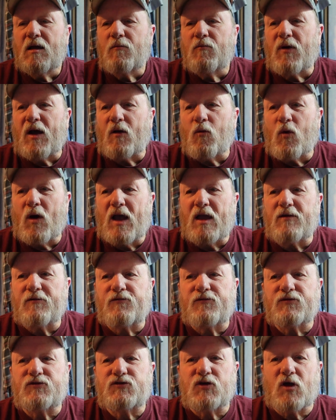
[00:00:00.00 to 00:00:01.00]
My
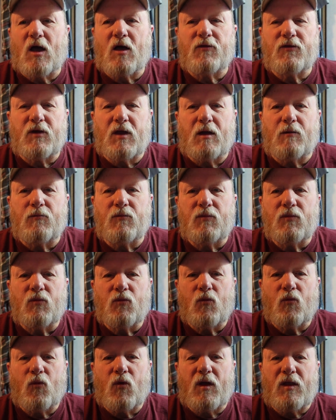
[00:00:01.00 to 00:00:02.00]
wife saw them
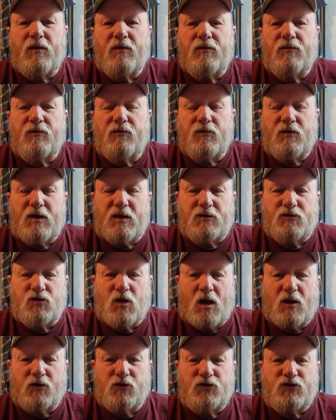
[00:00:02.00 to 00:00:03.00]
when he was
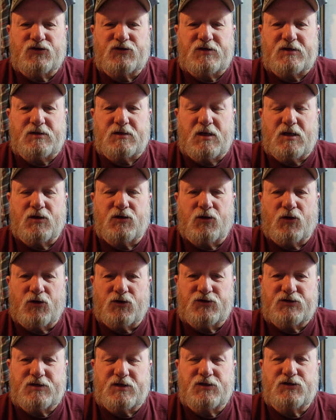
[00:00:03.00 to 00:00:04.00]
talking to her
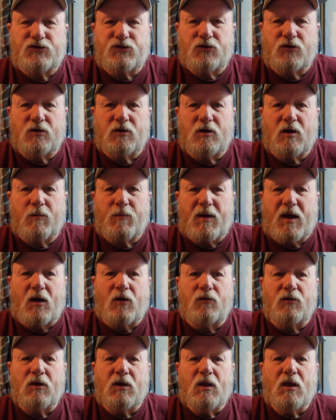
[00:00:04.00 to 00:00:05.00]
sister
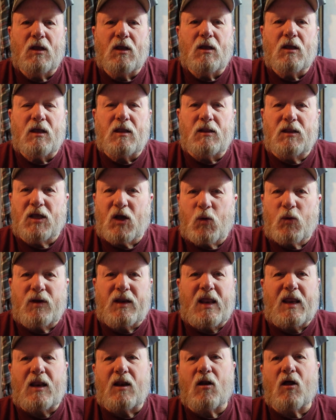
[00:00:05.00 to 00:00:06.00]
about
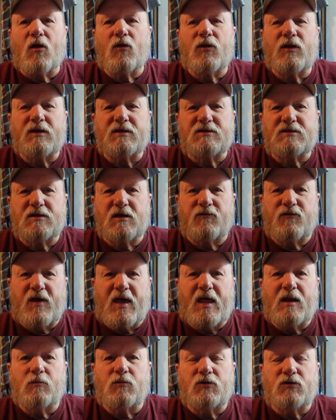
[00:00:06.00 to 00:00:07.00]
liquidating all his stuffed
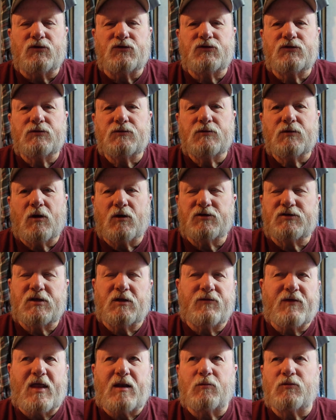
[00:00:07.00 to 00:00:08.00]
animals,
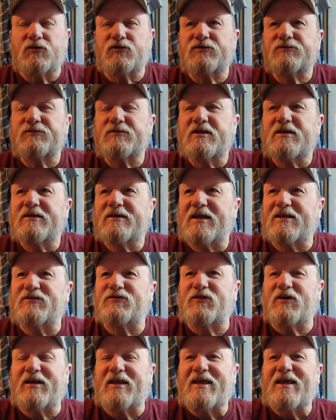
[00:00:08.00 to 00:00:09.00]
that's
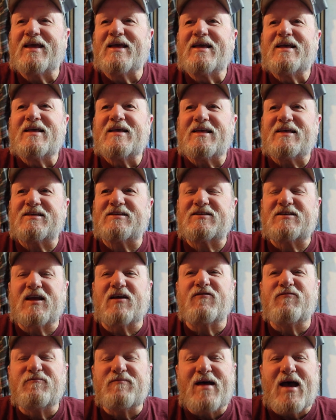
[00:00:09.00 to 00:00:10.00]
funny, his
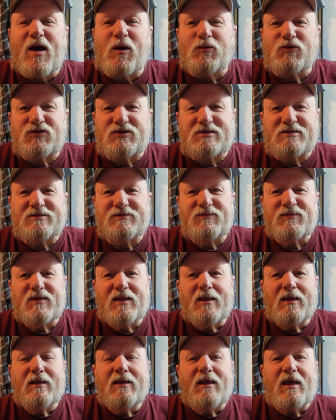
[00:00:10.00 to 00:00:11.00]
stuffed mounts.
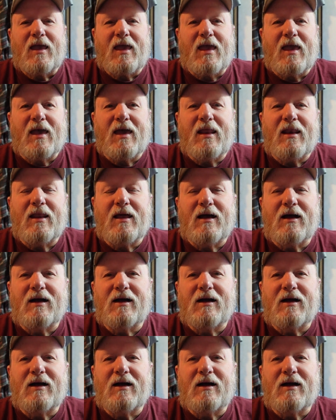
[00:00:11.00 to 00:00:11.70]
And